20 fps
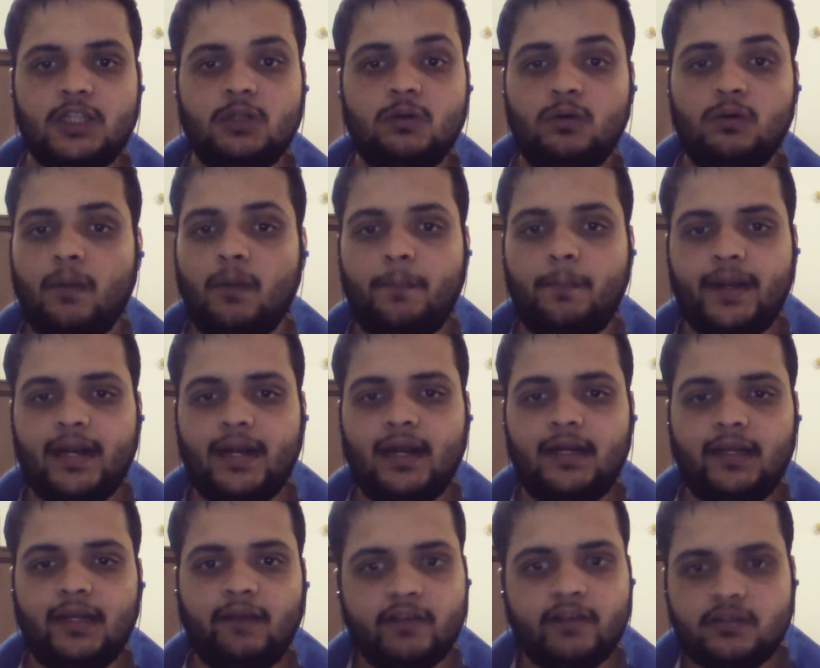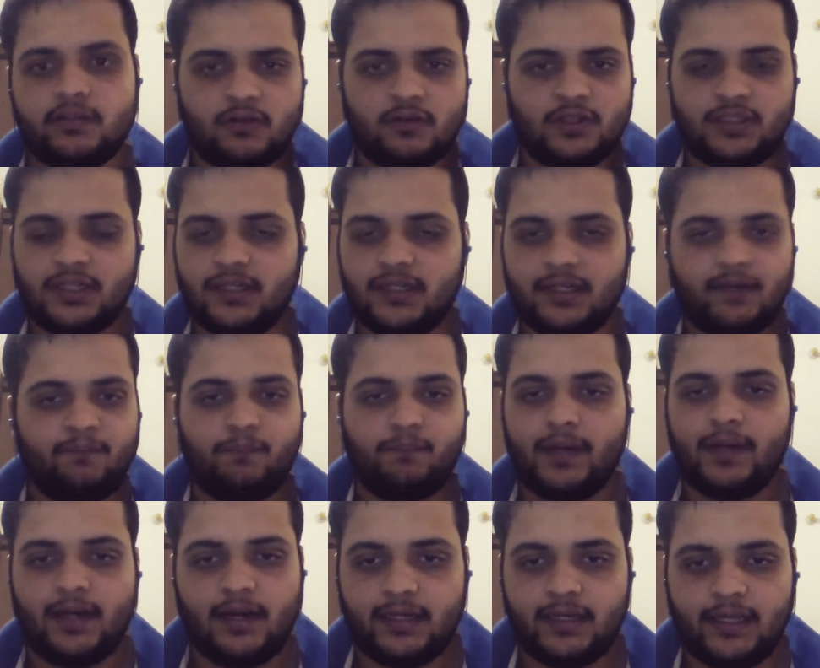through a penalty, which wasn't a
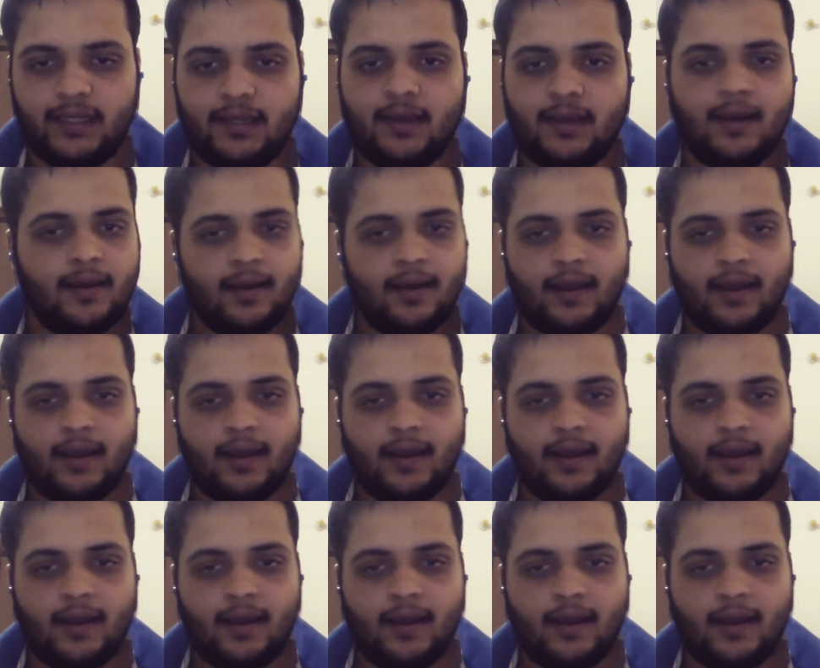penalty.